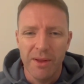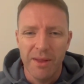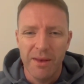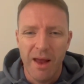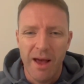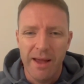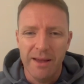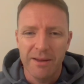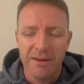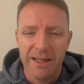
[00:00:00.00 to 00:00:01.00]

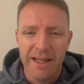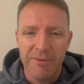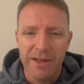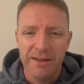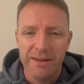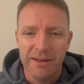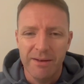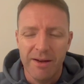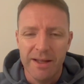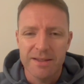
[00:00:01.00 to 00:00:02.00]
Like, giving the
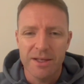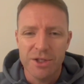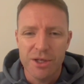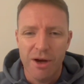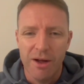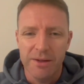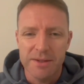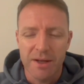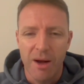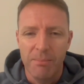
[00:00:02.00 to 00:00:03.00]
Lions a chance
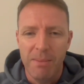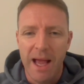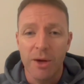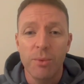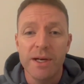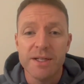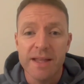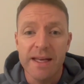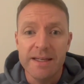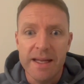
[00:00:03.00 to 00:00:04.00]
to come back, which
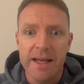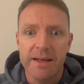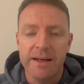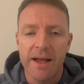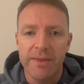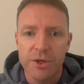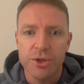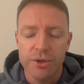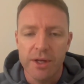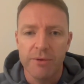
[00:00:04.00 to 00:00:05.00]
they did, and then
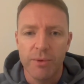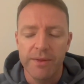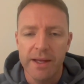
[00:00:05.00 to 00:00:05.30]
should have won the